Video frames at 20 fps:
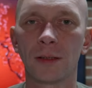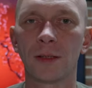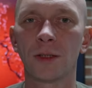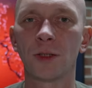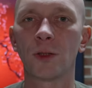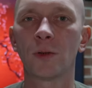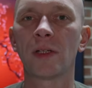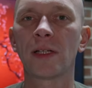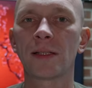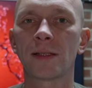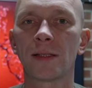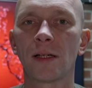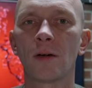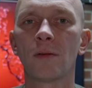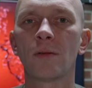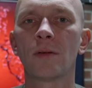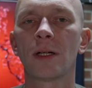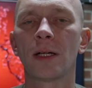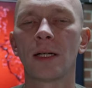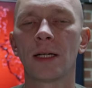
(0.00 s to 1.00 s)
Doing
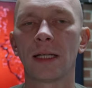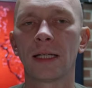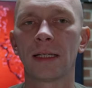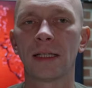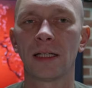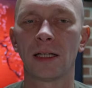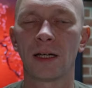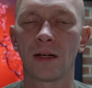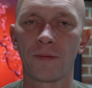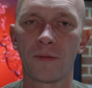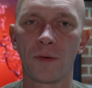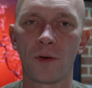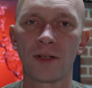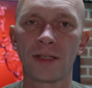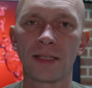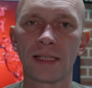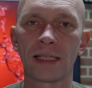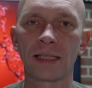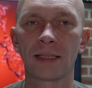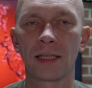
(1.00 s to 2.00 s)
so, they are
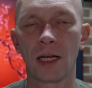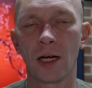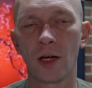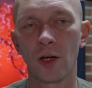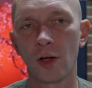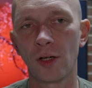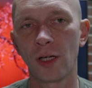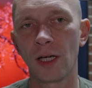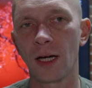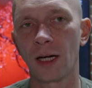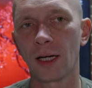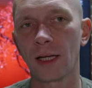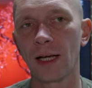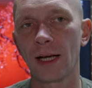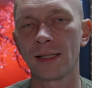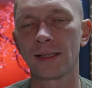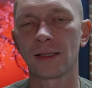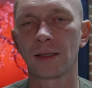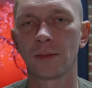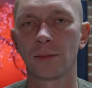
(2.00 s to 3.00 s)
forcing their loyal
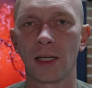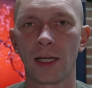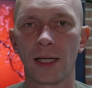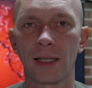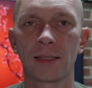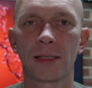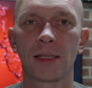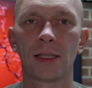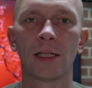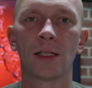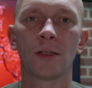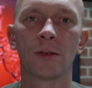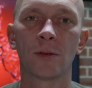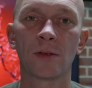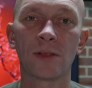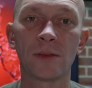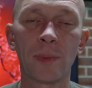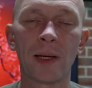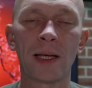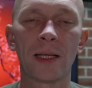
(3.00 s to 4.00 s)
customers to
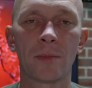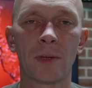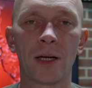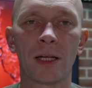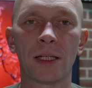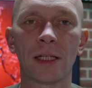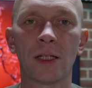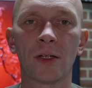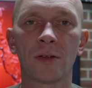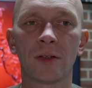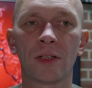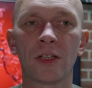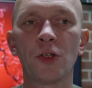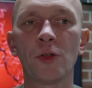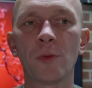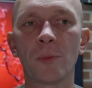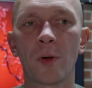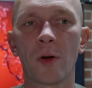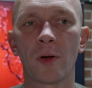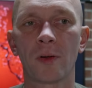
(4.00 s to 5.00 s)
spend money on a
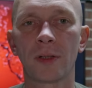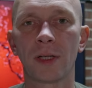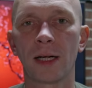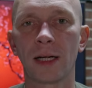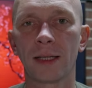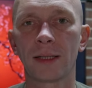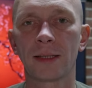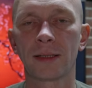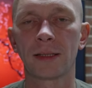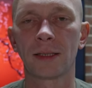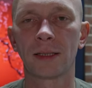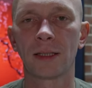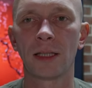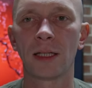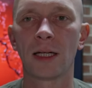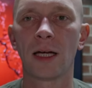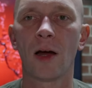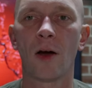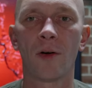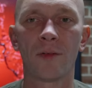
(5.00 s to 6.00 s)
new product,
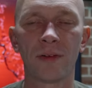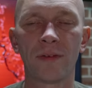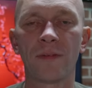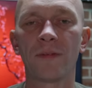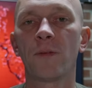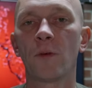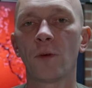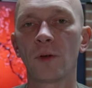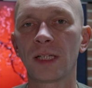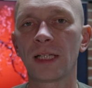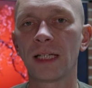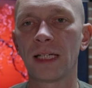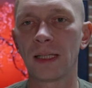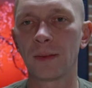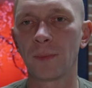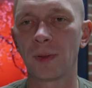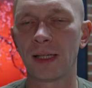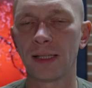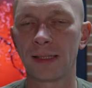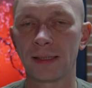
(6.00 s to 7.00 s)
on the full
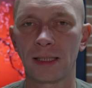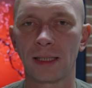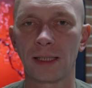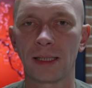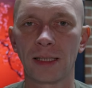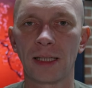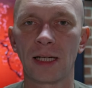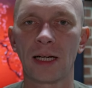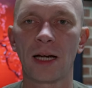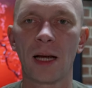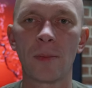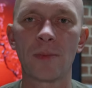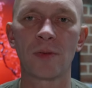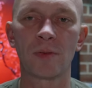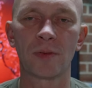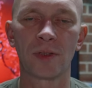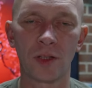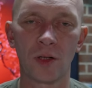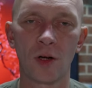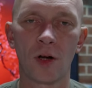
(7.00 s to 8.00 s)
kit basically that comes
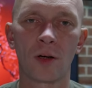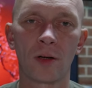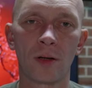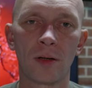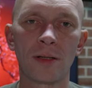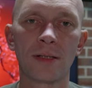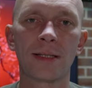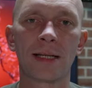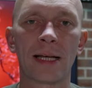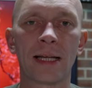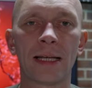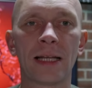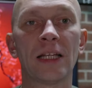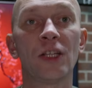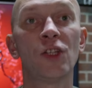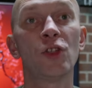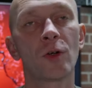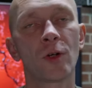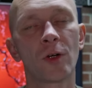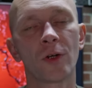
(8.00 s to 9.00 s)
with the goggles and a
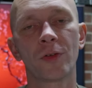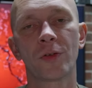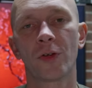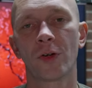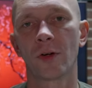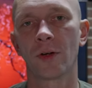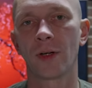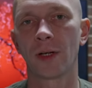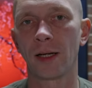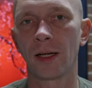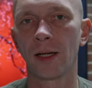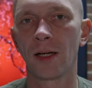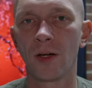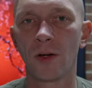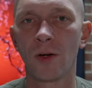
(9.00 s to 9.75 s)
new controller,